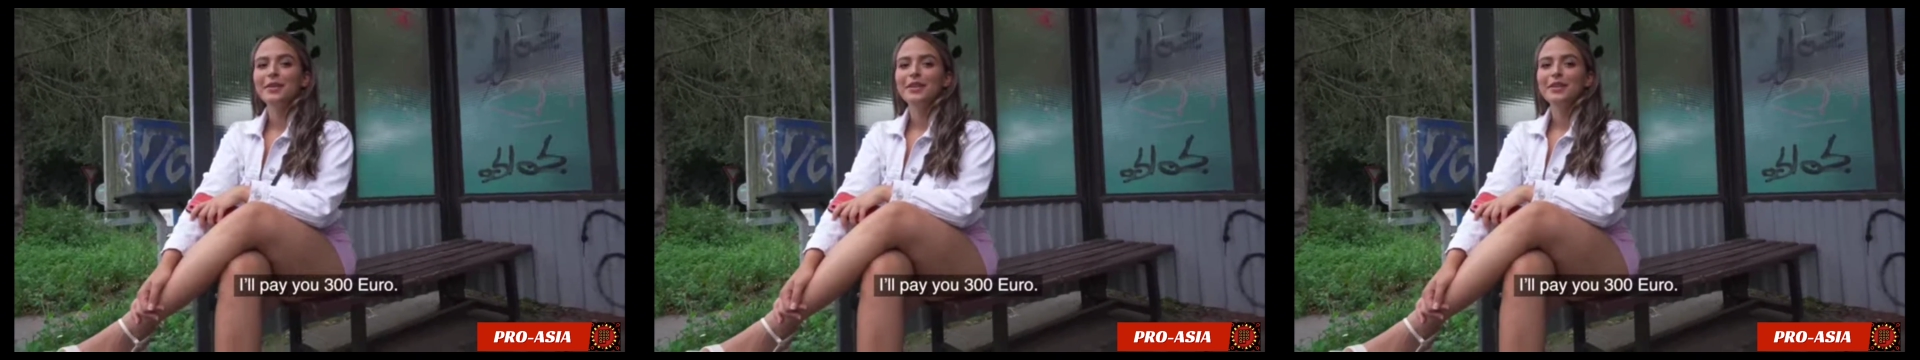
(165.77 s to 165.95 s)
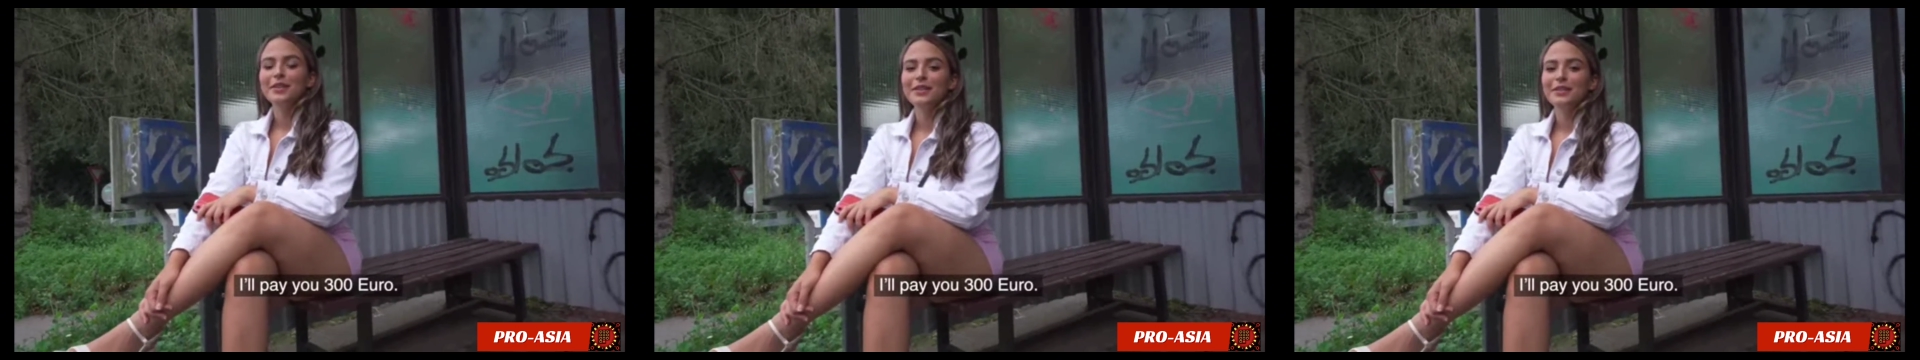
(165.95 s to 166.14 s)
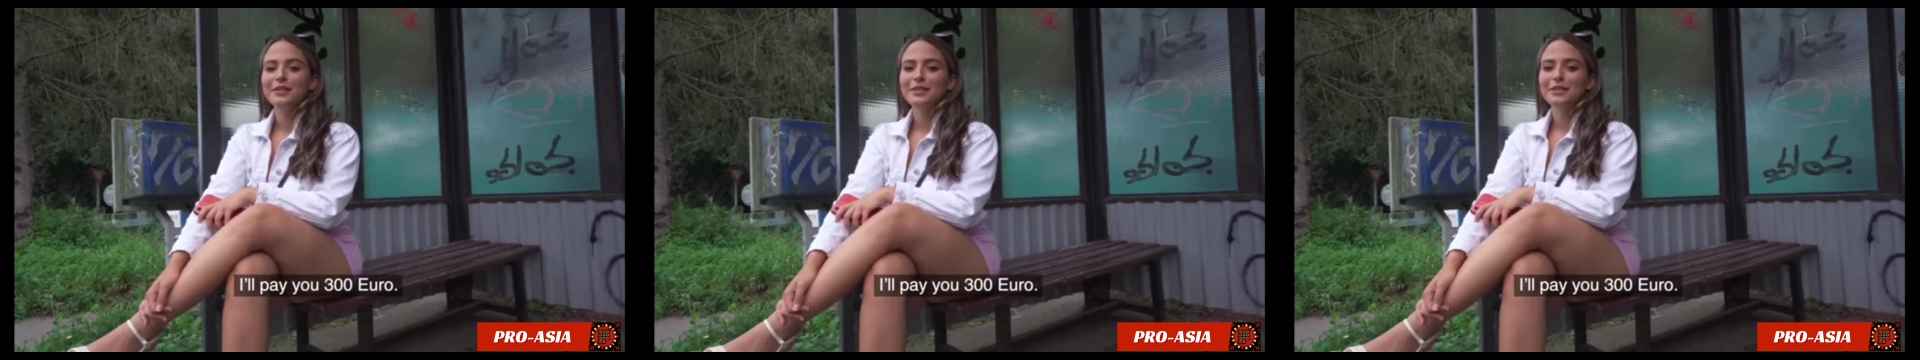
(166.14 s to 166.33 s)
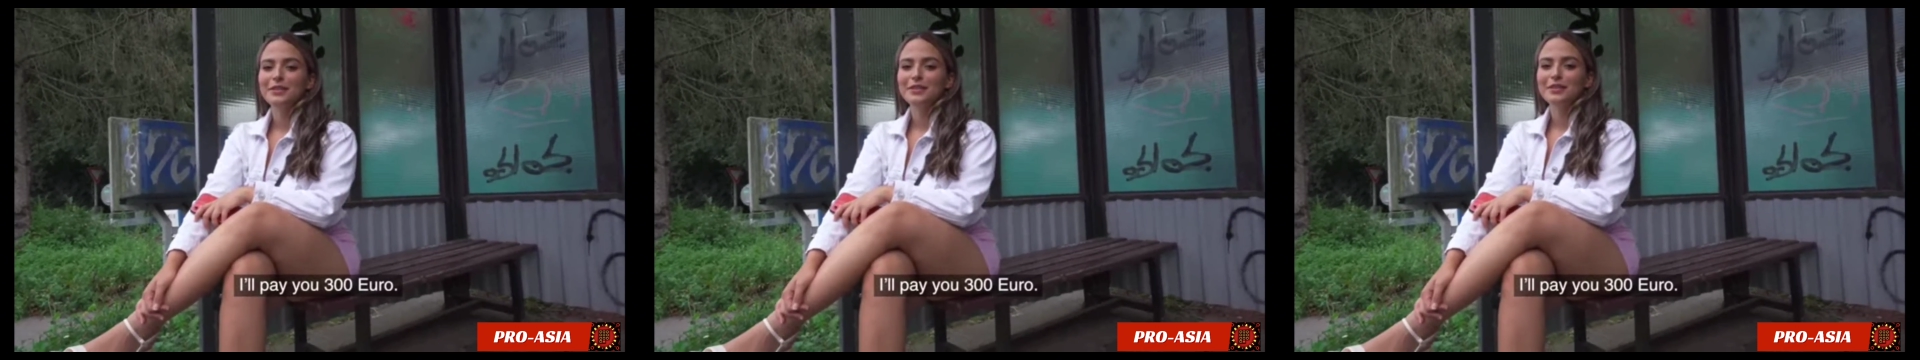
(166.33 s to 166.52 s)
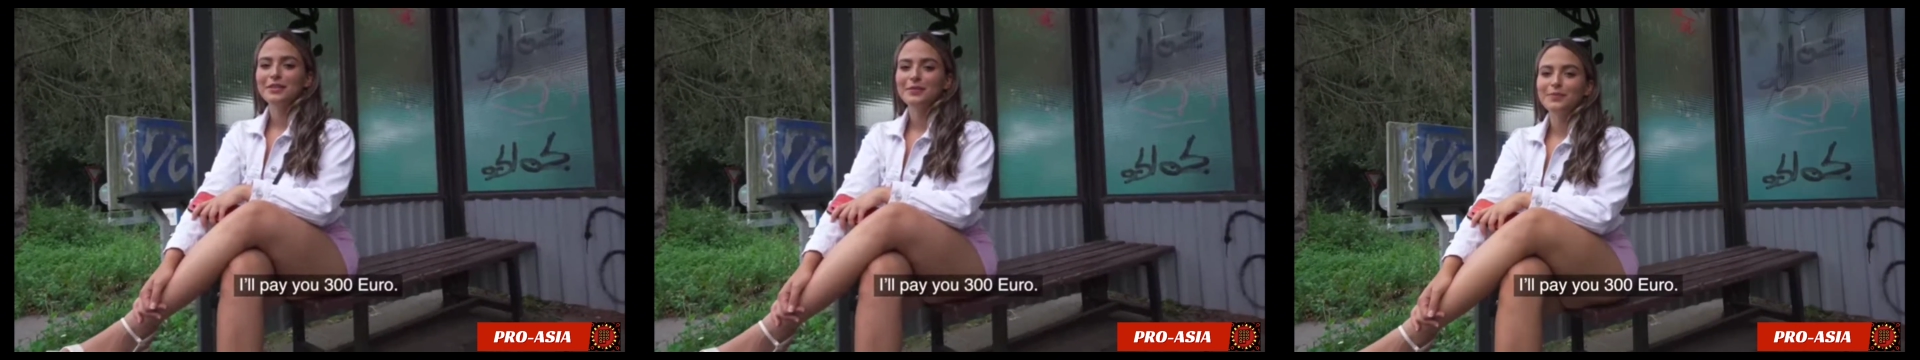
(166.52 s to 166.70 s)
you
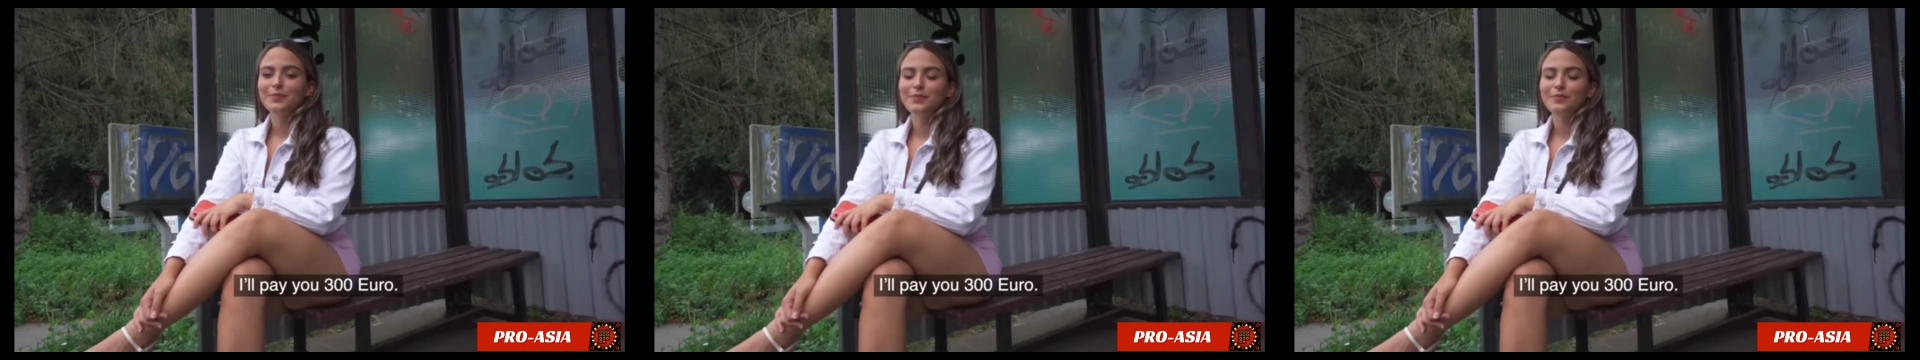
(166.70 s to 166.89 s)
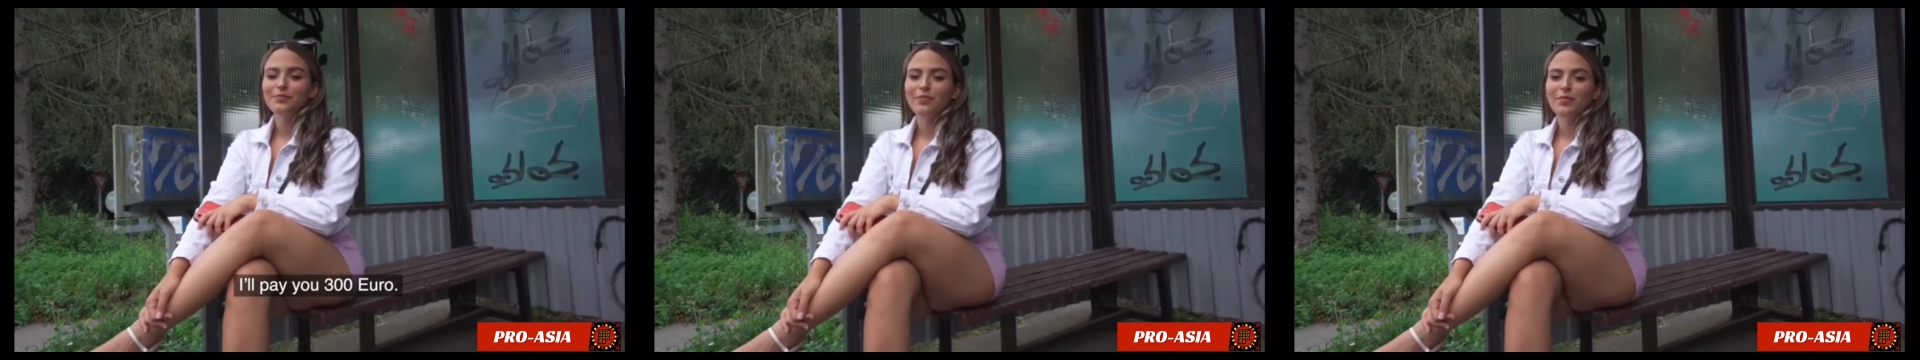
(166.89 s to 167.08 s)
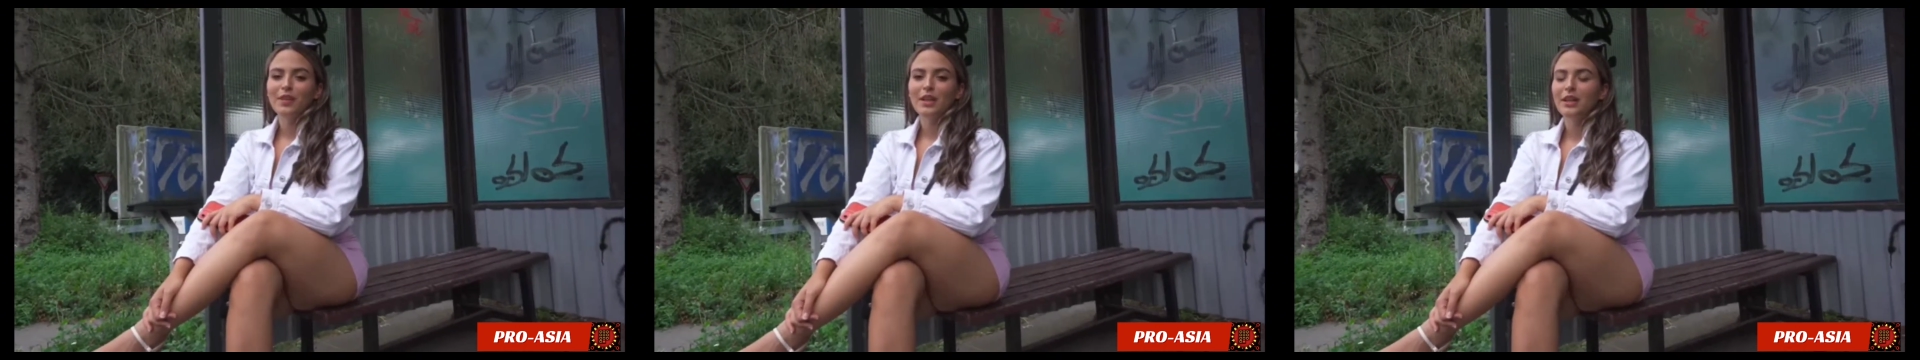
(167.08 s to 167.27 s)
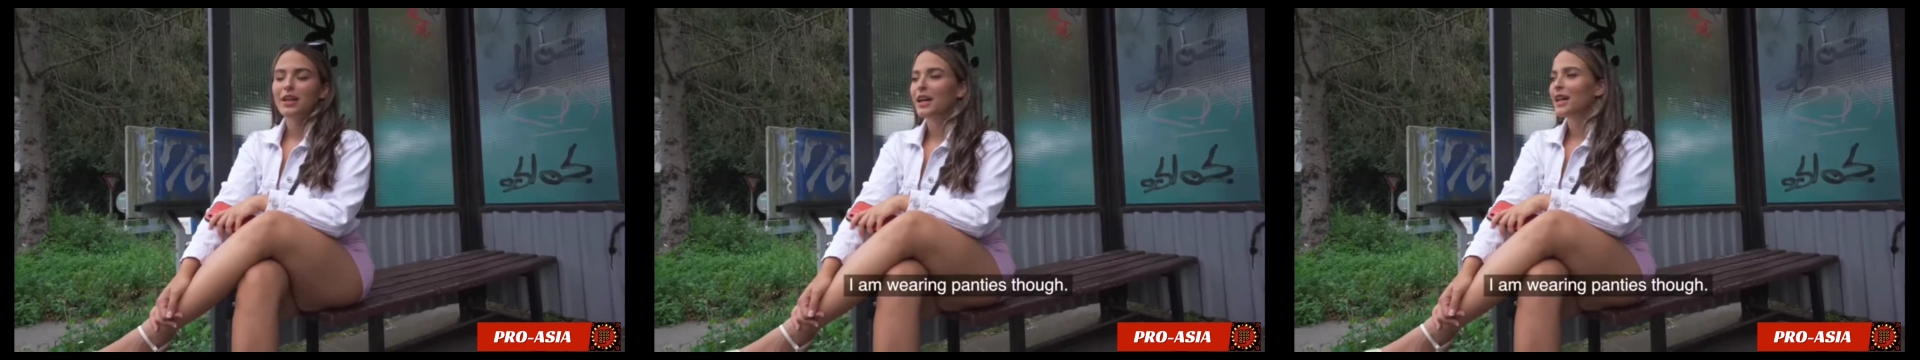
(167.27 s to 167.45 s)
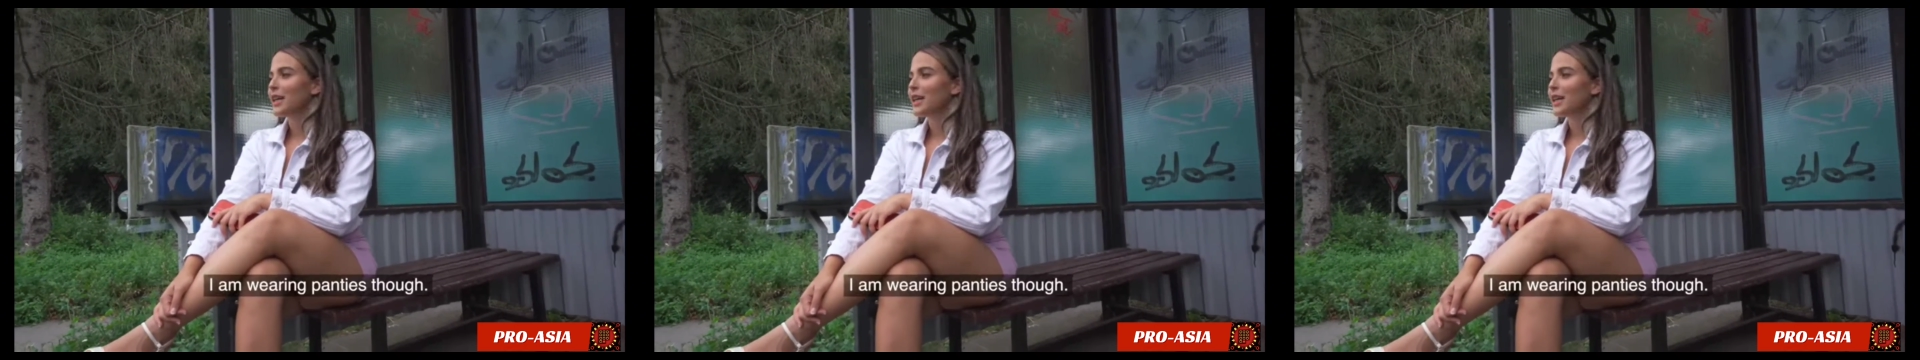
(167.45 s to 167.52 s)
300 euro. I